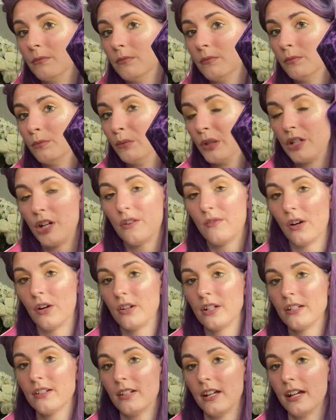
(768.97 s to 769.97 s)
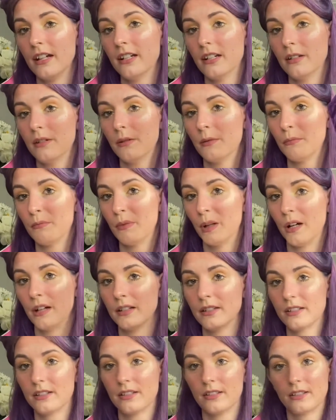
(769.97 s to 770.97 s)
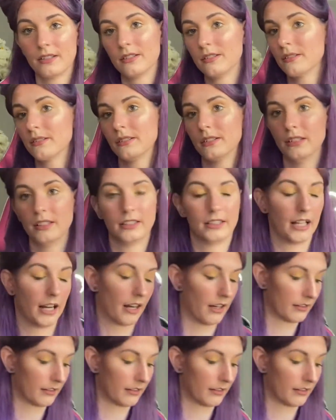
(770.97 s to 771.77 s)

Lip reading: which I've already stated, but yeah.